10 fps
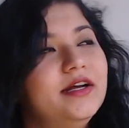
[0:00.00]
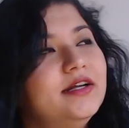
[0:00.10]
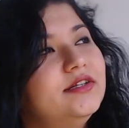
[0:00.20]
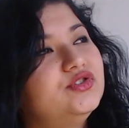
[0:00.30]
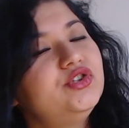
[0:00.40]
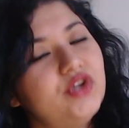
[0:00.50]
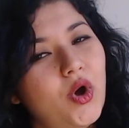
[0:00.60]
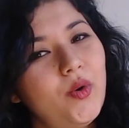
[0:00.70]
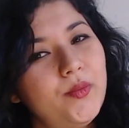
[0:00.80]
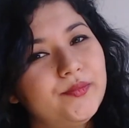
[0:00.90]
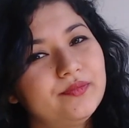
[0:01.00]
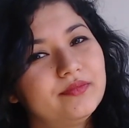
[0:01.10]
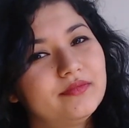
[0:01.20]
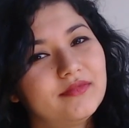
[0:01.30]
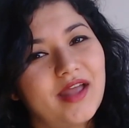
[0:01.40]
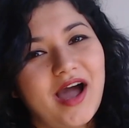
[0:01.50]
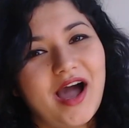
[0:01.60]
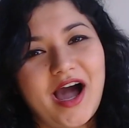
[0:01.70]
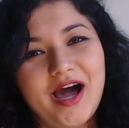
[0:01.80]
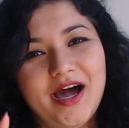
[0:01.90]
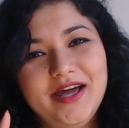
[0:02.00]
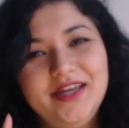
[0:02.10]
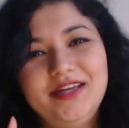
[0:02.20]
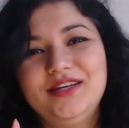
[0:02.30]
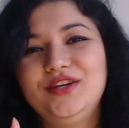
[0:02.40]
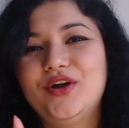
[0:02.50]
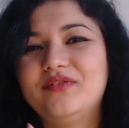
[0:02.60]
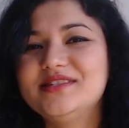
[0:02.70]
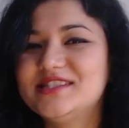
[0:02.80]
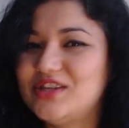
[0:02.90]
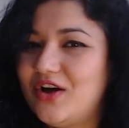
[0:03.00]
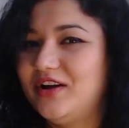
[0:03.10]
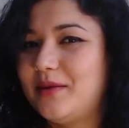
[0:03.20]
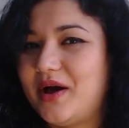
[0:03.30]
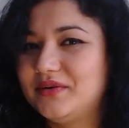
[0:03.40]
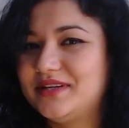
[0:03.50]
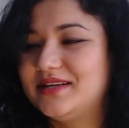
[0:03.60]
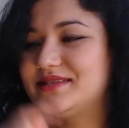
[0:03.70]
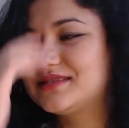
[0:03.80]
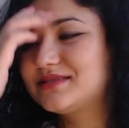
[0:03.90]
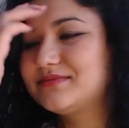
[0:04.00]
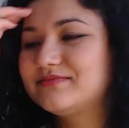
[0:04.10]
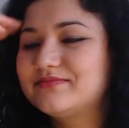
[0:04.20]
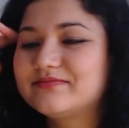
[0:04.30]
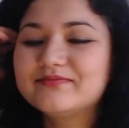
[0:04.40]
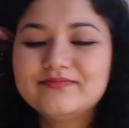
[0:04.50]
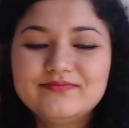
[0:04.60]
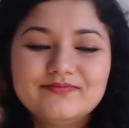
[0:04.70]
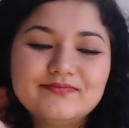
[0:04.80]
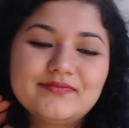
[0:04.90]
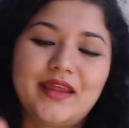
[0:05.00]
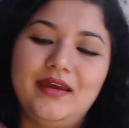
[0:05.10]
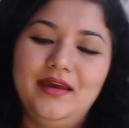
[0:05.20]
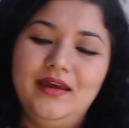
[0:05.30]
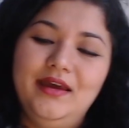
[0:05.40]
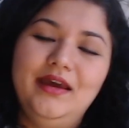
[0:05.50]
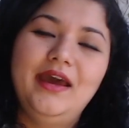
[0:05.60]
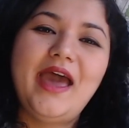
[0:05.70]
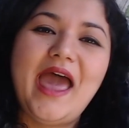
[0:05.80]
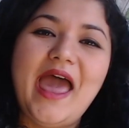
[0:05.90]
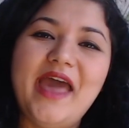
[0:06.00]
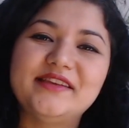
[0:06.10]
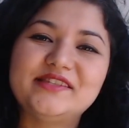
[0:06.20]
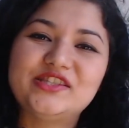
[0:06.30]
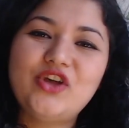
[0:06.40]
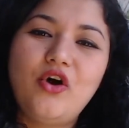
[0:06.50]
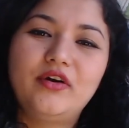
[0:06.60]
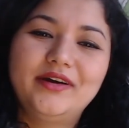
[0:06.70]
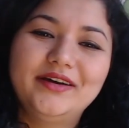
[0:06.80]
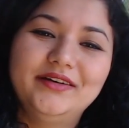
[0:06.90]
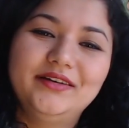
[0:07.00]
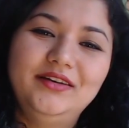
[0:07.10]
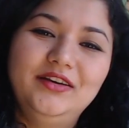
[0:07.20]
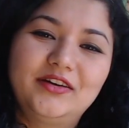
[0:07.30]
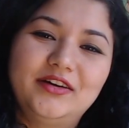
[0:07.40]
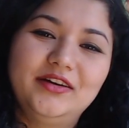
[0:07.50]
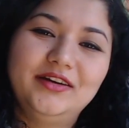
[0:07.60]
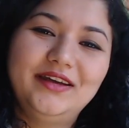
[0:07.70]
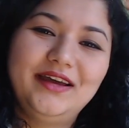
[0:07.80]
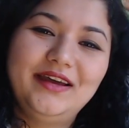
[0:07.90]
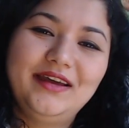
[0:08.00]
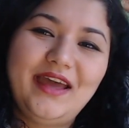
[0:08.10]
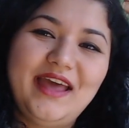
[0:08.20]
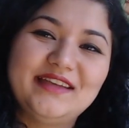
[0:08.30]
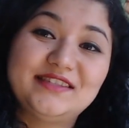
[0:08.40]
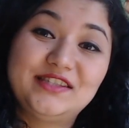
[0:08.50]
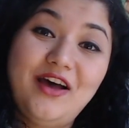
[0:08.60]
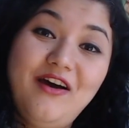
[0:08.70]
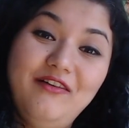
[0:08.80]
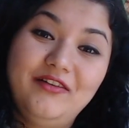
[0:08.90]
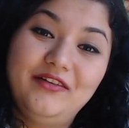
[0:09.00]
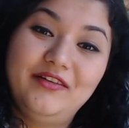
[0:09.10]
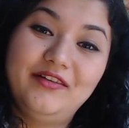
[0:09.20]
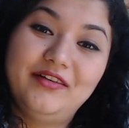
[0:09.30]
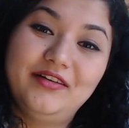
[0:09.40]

Do you know? I know a song about this. Mm. A song. Look. A song.